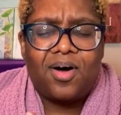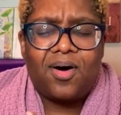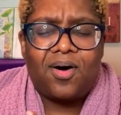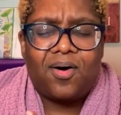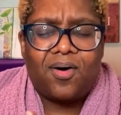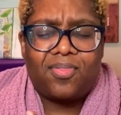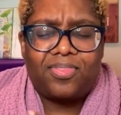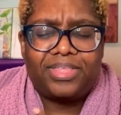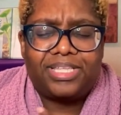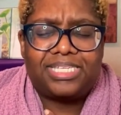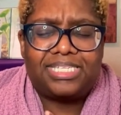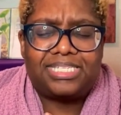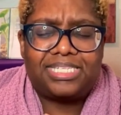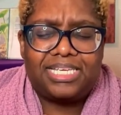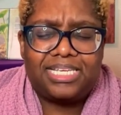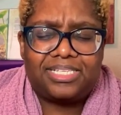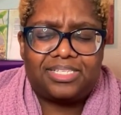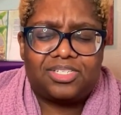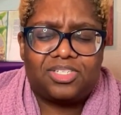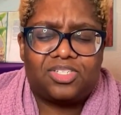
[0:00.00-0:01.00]
on this
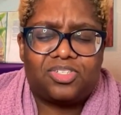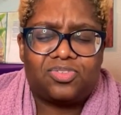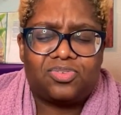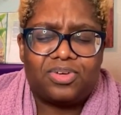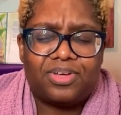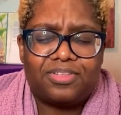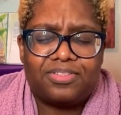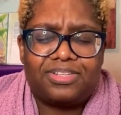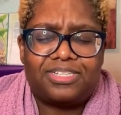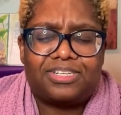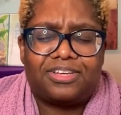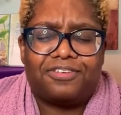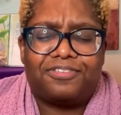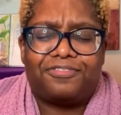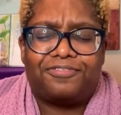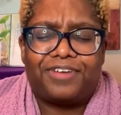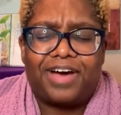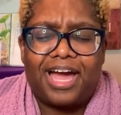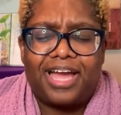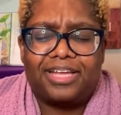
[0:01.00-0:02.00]
season strength to
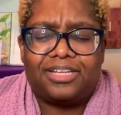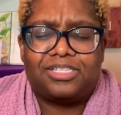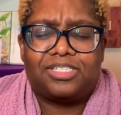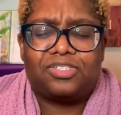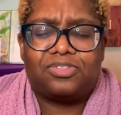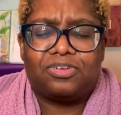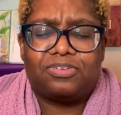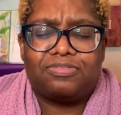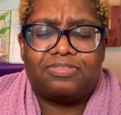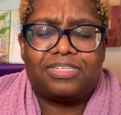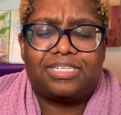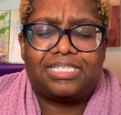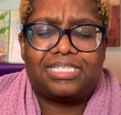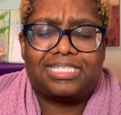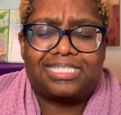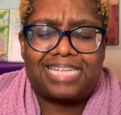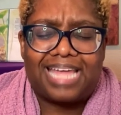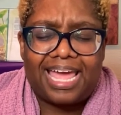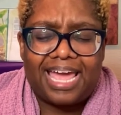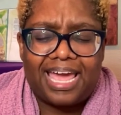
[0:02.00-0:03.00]
fight, strength to
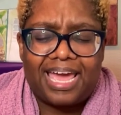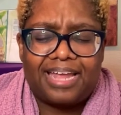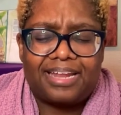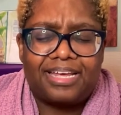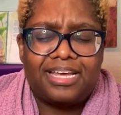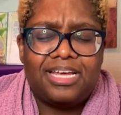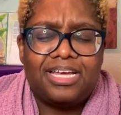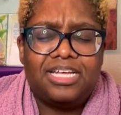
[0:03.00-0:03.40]
stand,